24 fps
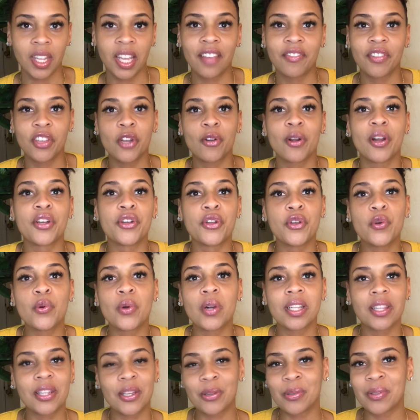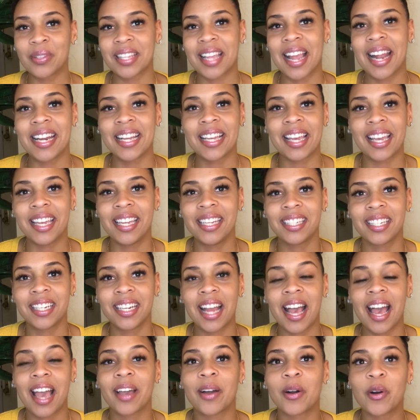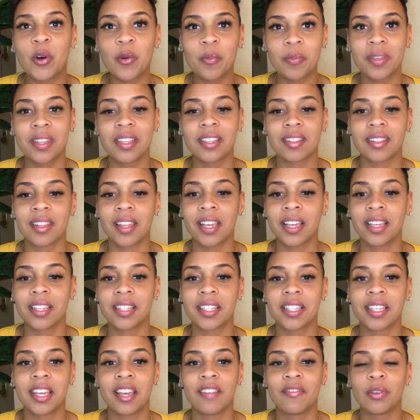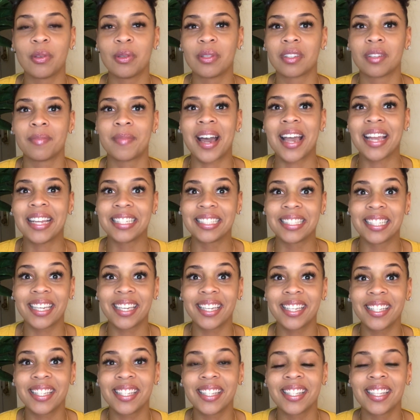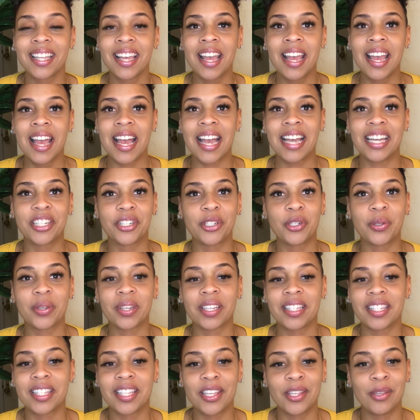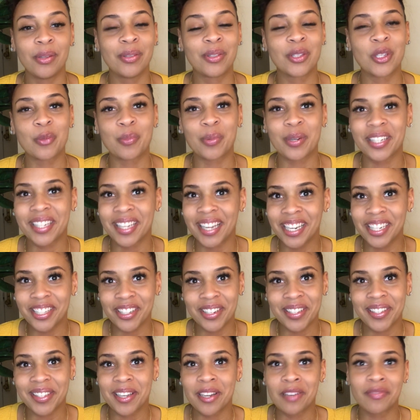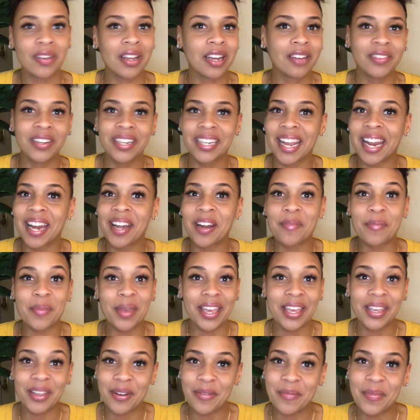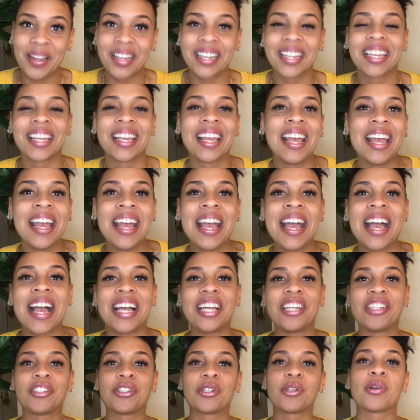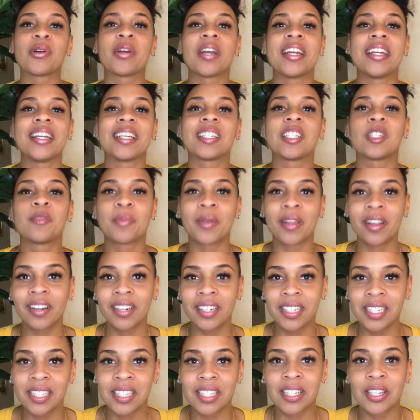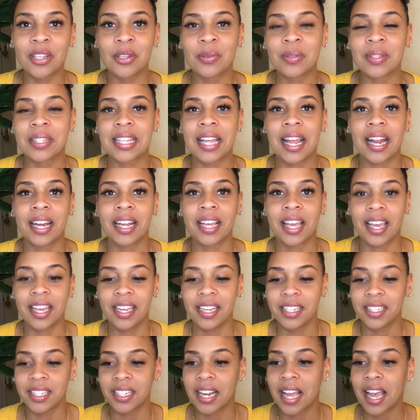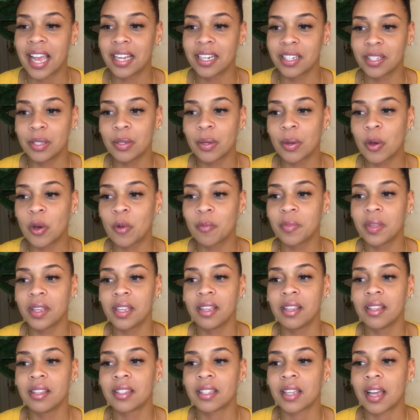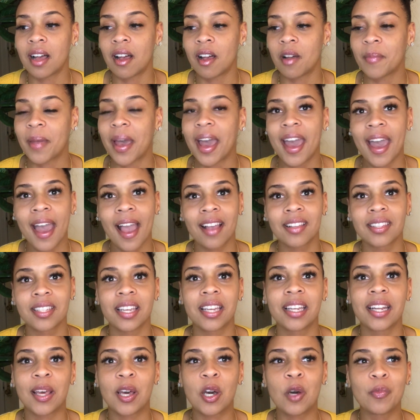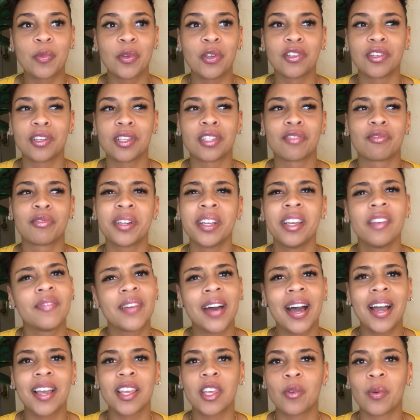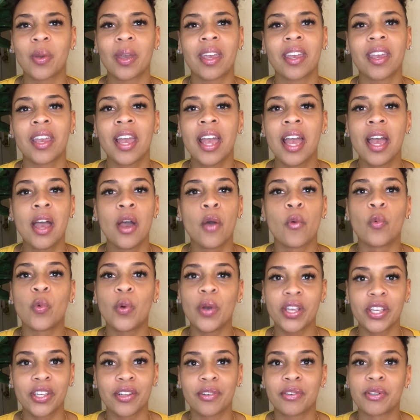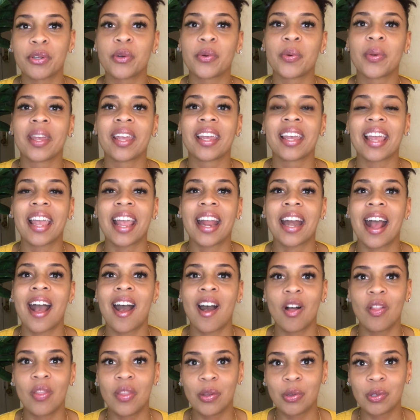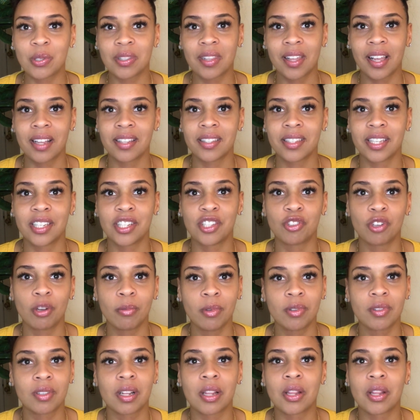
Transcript: If you're a newer loan signing agent, I hope these things give you some ideas as you continue to protect yourself every day to make your money. As you're an experienced loan signing agent, I do hope these hacks can help you just reevaluate what you're doing and how those things contribute to the